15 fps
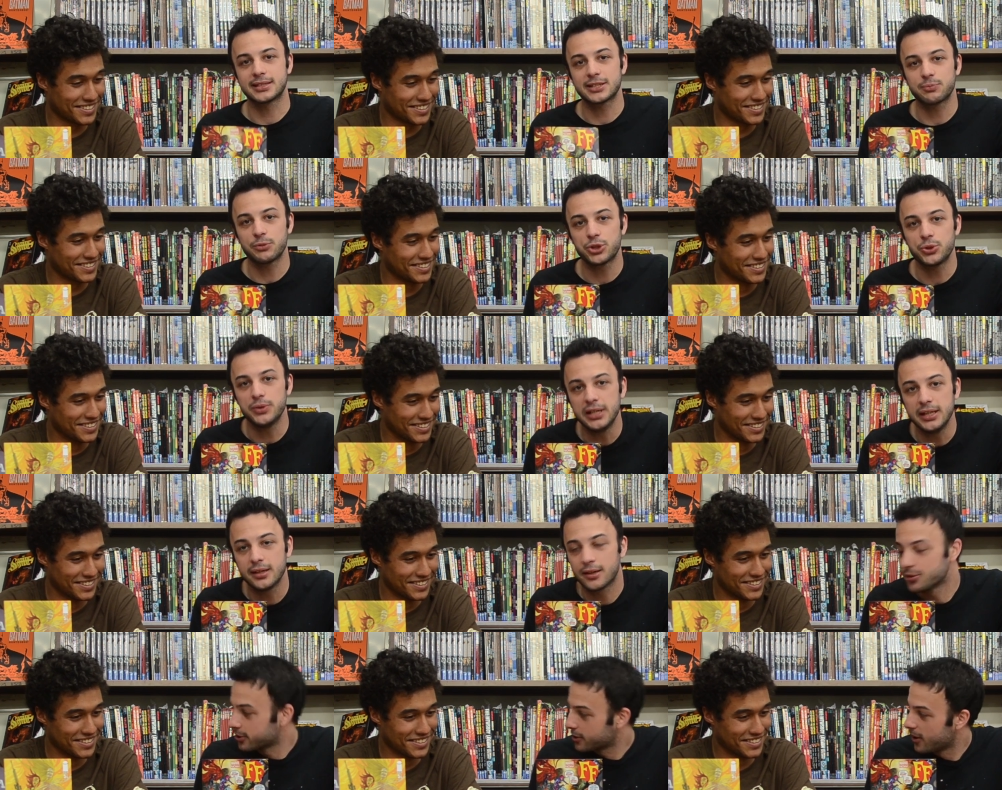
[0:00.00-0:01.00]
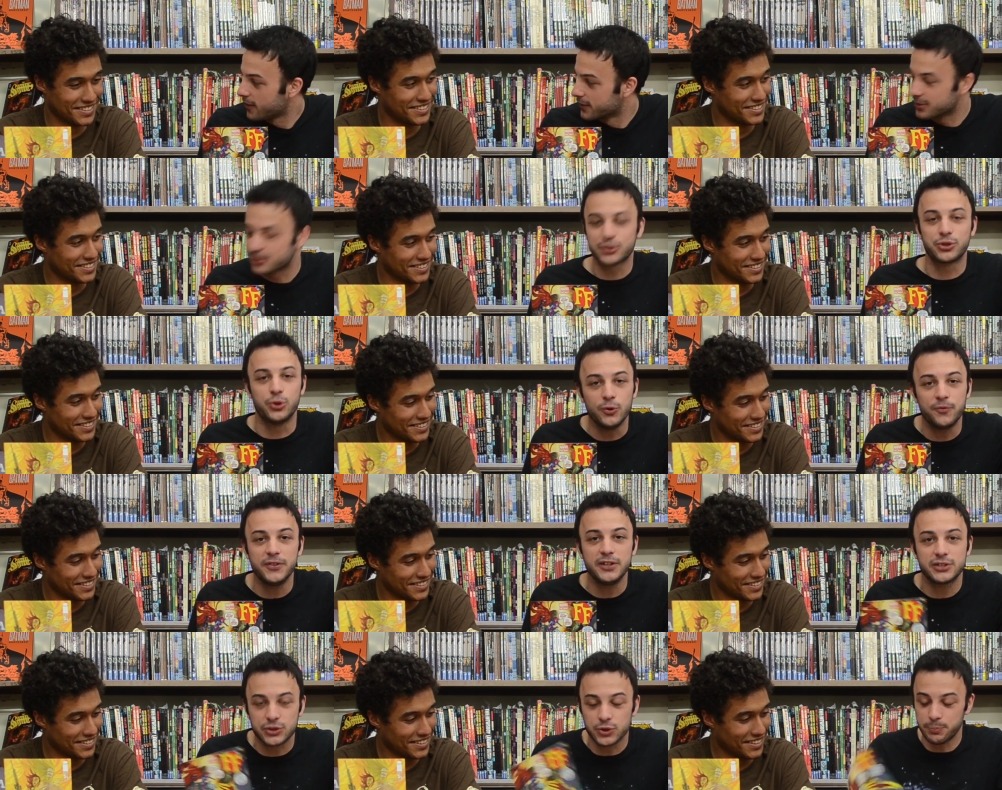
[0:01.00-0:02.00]
Speaker 1: This is what you need on your covers. Goofy
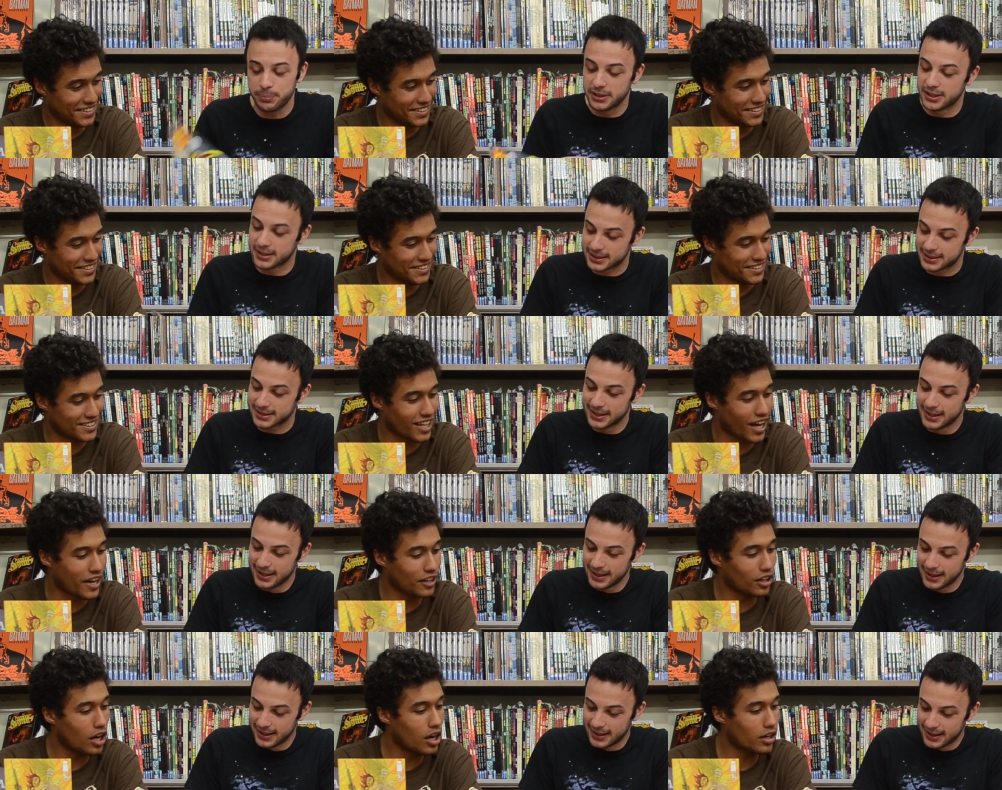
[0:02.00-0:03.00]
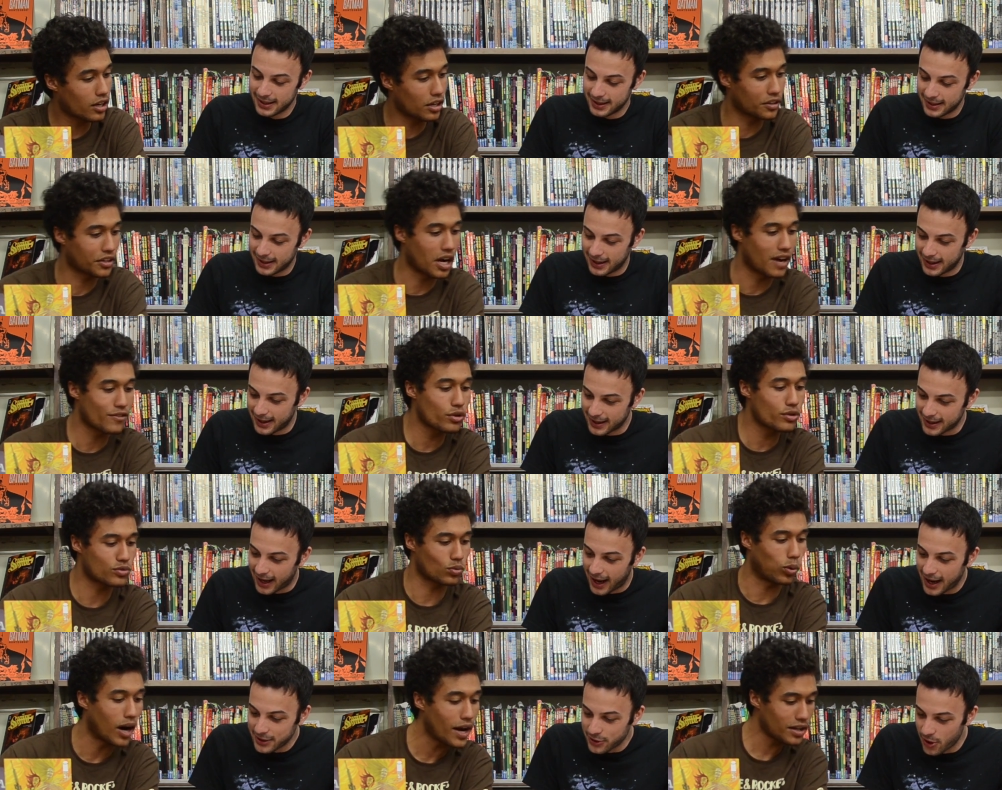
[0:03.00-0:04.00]
stupidness. Dialogue on covers.
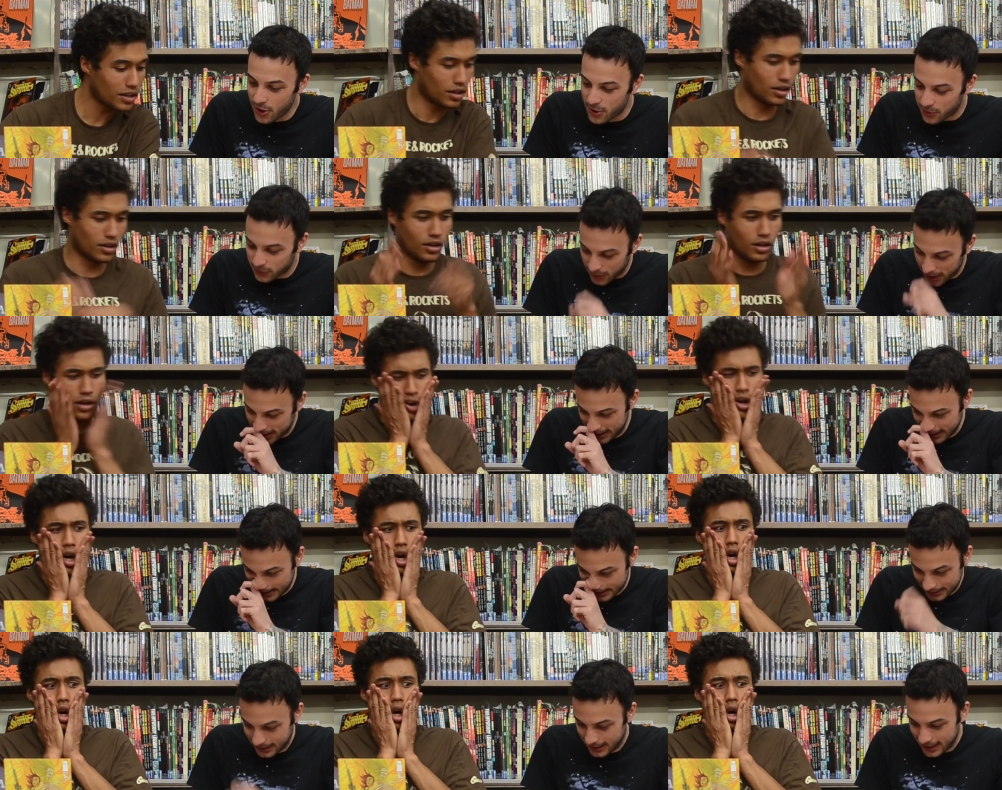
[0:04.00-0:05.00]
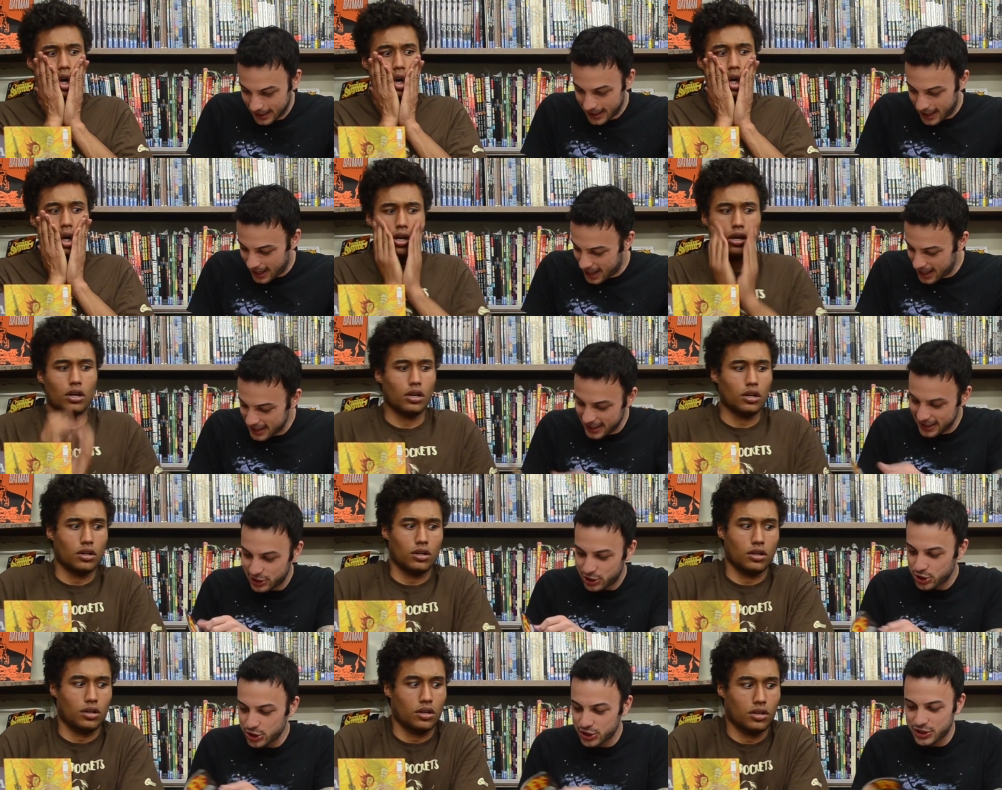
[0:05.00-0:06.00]
What? I know, right? I, it's
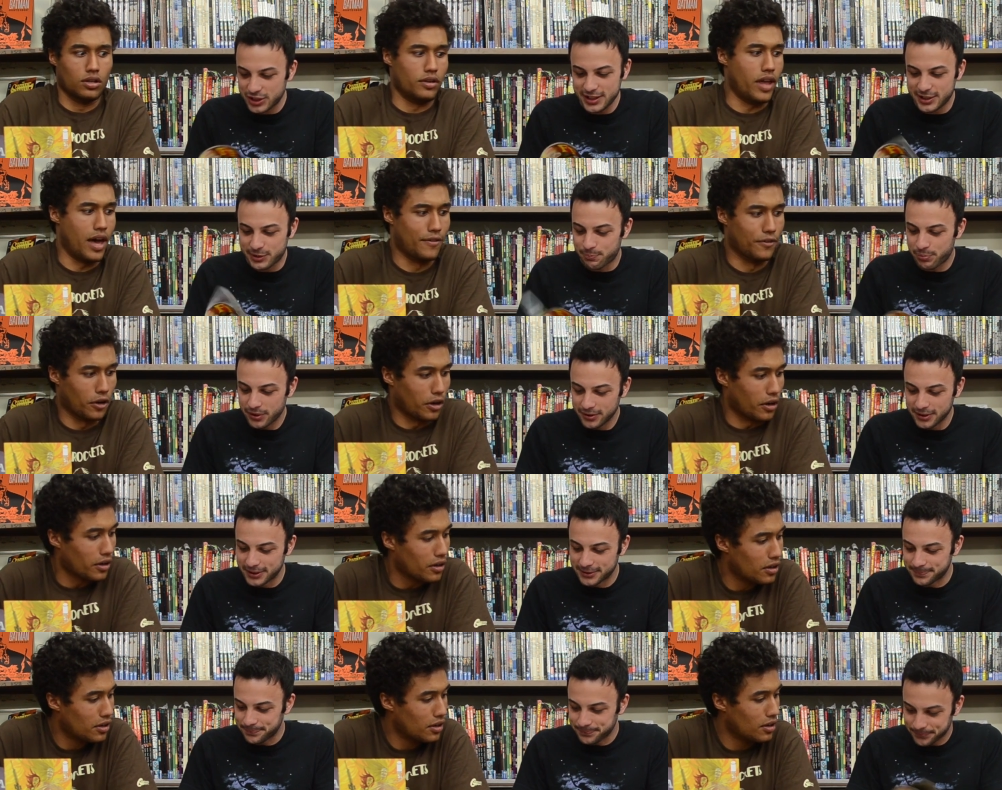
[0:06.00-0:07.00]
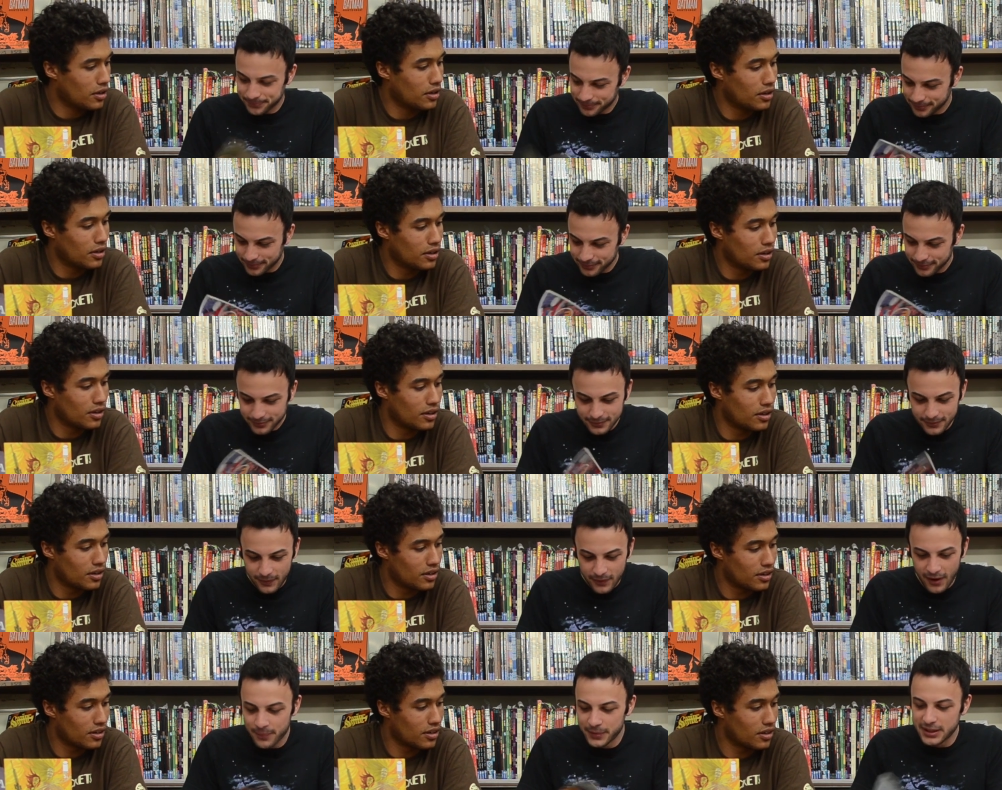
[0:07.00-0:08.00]
just it's Never. brilliant.
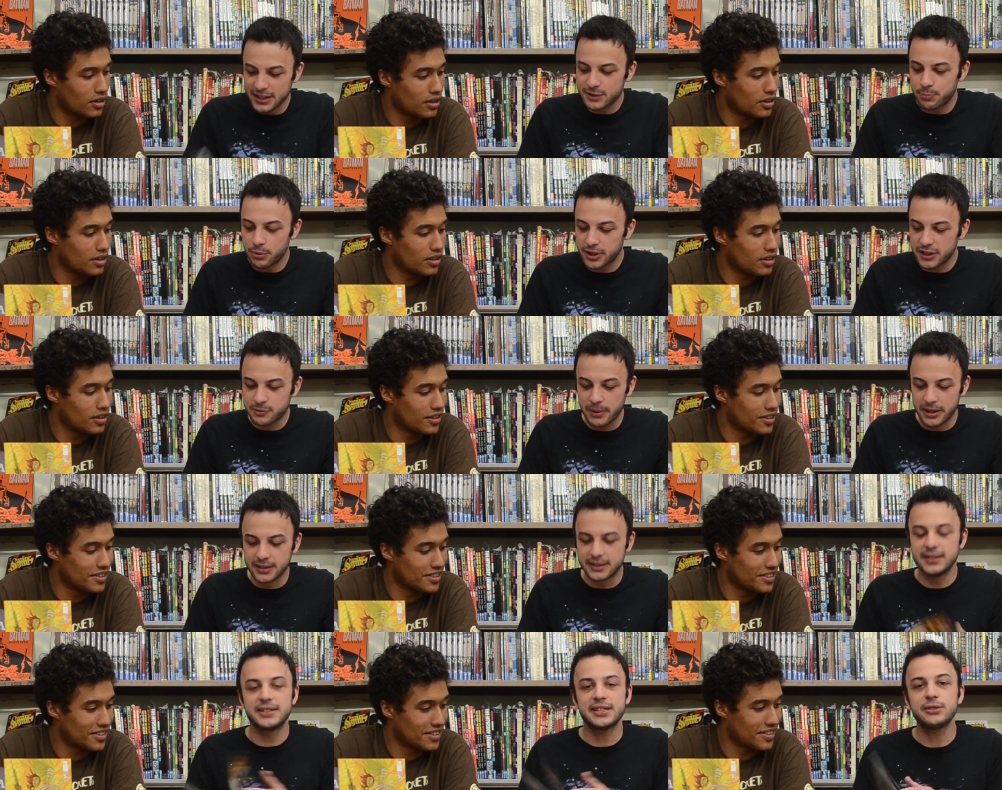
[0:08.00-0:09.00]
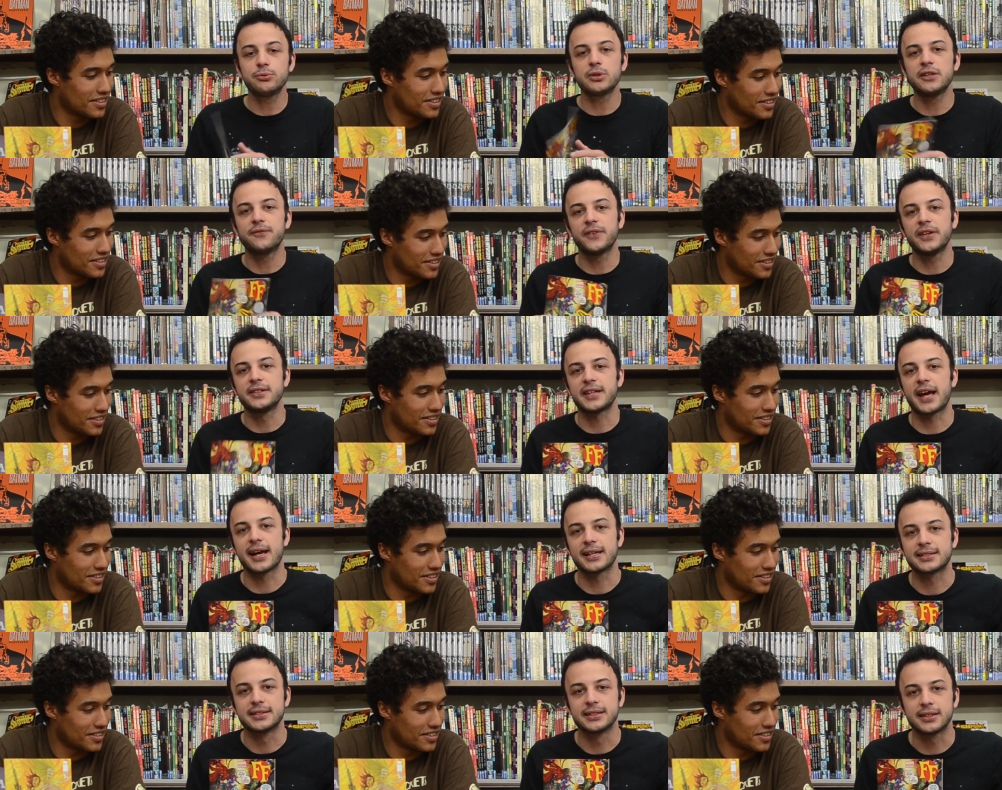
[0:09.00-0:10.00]
I mean, this book has been continually
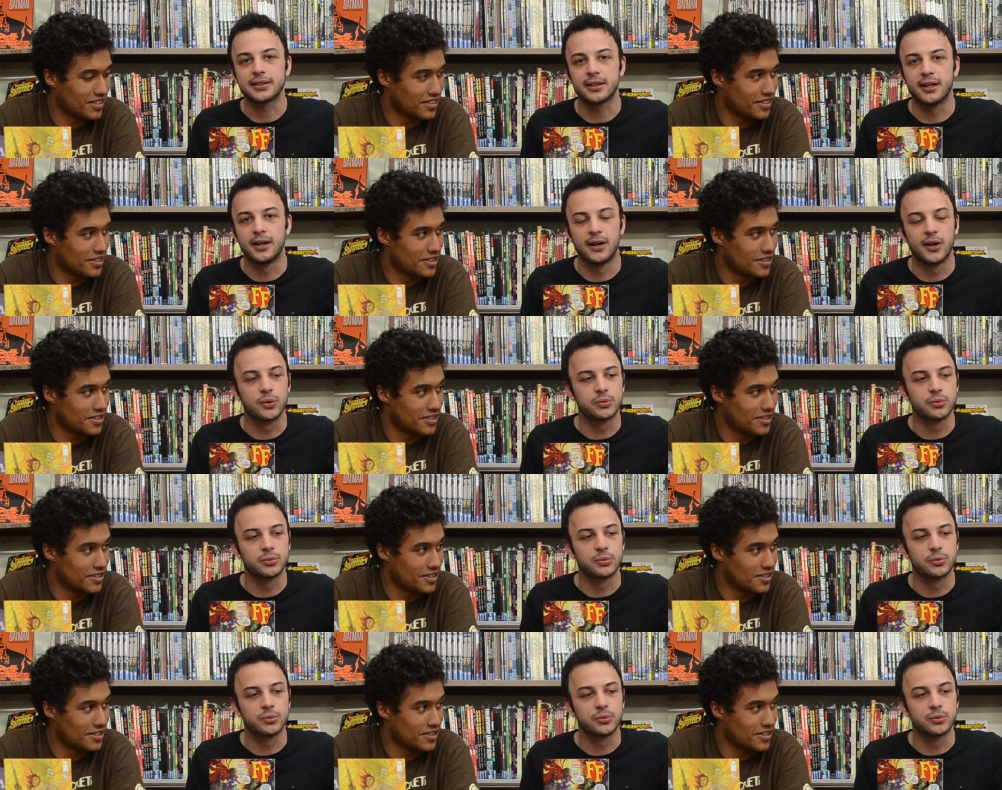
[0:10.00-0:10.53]
fantastic. Uh, I